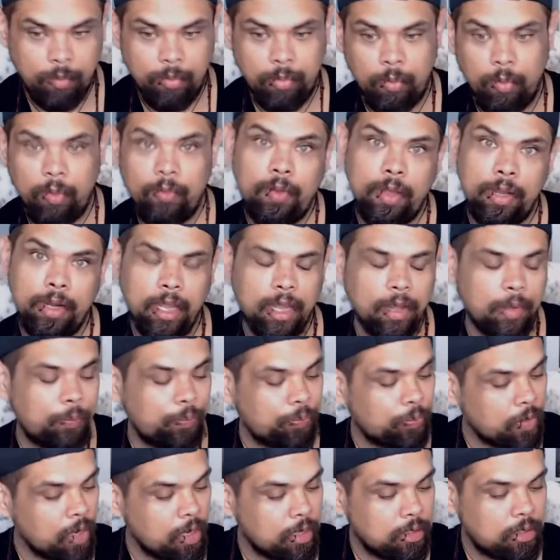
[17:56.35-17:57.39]
We'll find out.
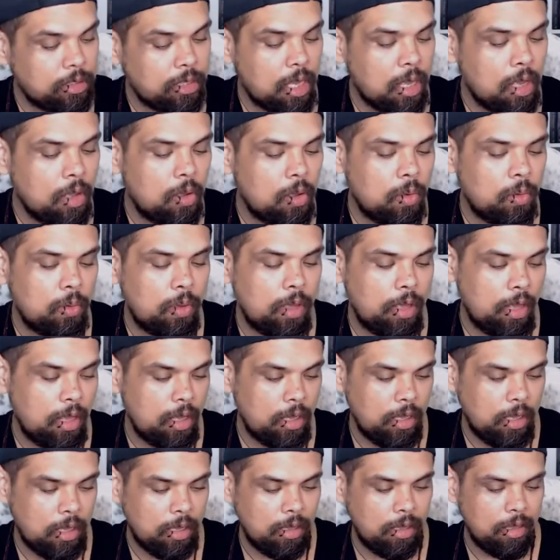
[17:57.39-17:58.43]
So
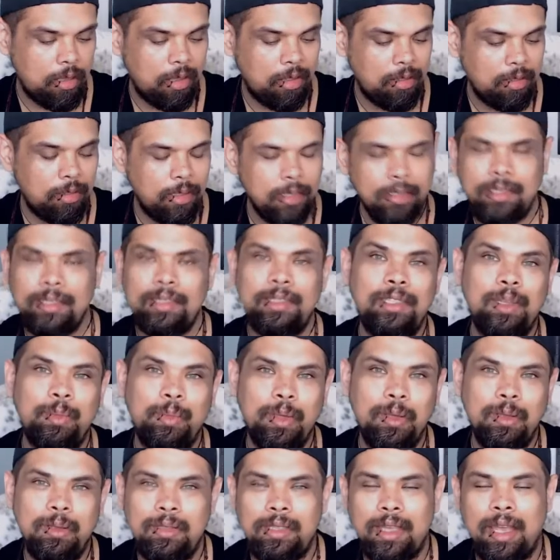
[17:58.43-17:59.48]
listen to
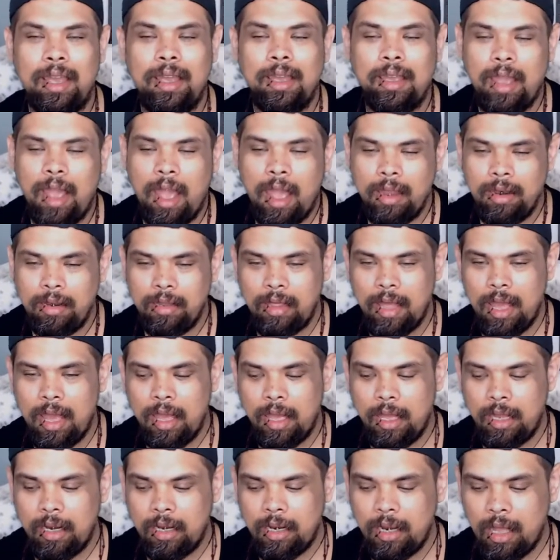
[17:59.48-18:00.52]
music and
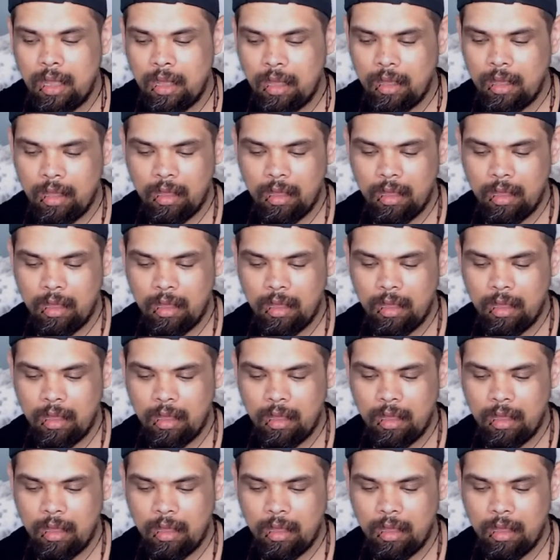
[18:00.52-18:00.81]
then